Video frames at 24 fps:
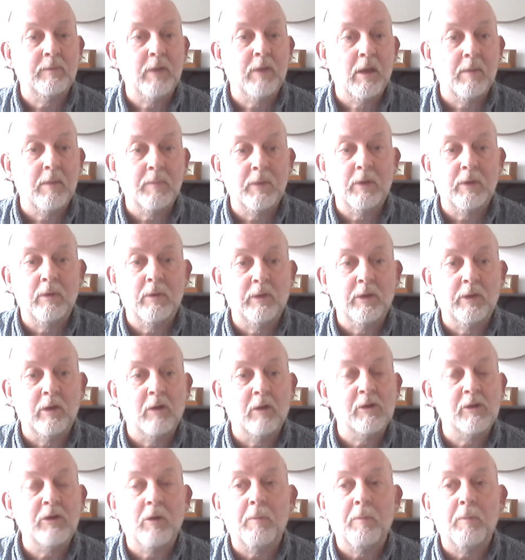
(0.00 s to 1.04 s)
You
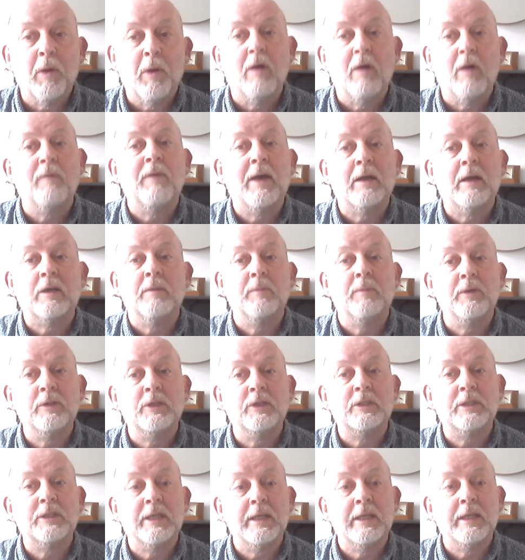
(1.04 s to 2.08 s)
know, you're part of our
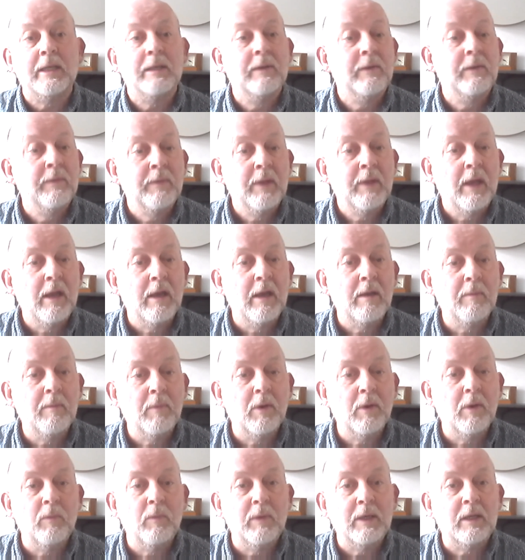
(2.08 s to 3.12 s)
community,
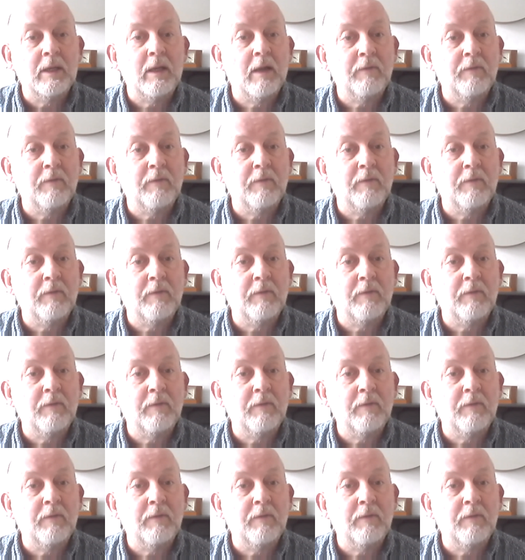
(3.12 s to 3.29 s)
And we'd